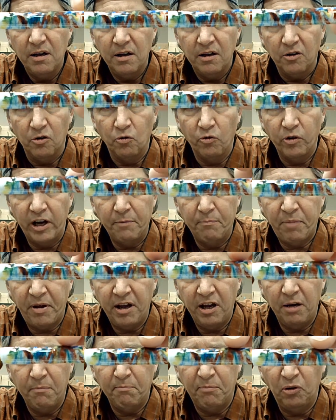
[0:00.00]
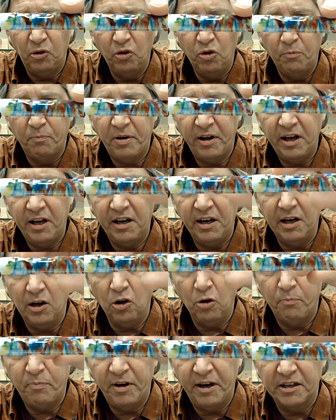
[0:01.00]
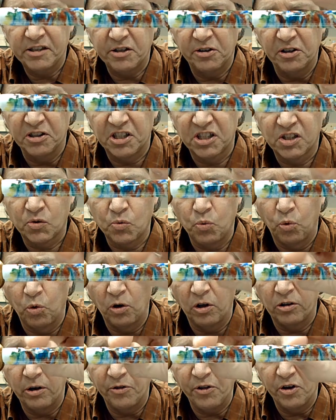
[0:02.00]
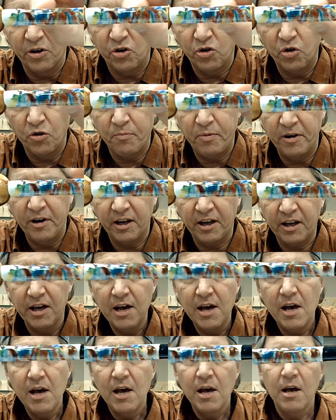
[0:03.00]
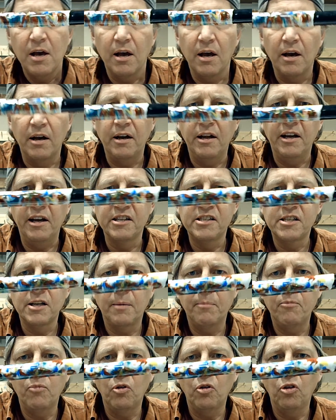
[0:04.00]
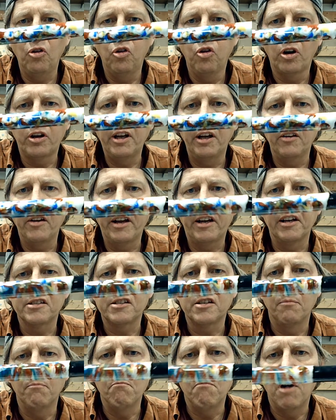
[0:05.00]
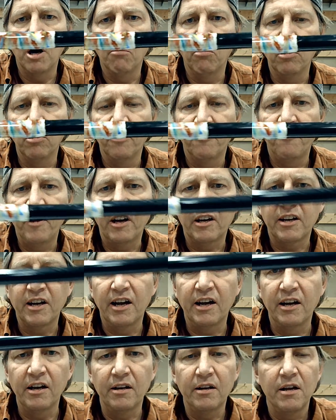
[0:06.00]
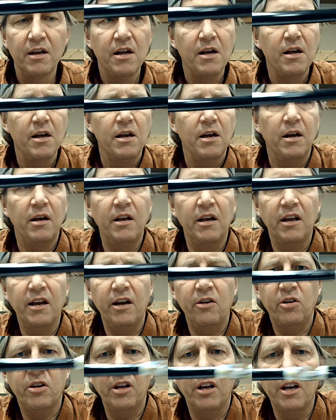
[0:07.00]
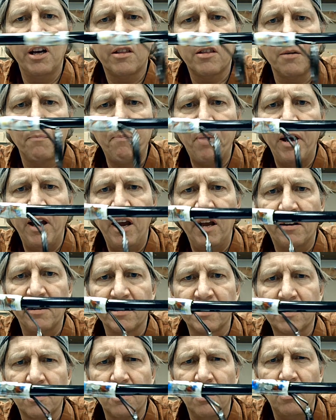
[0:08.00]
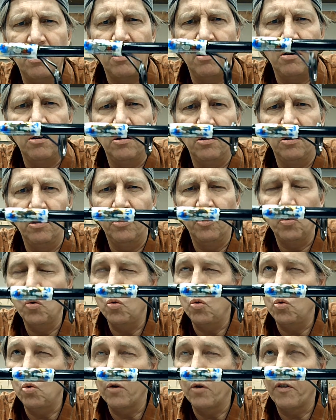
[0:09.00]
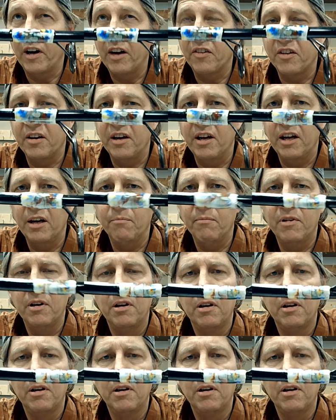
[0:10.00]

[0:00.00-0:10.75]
red paint, blue paint, yellow paint, so just swirl it around with a toothpick, and it ends up looking like it's a marble effect on it. And again, you can get the paint that's called, I forgot the name,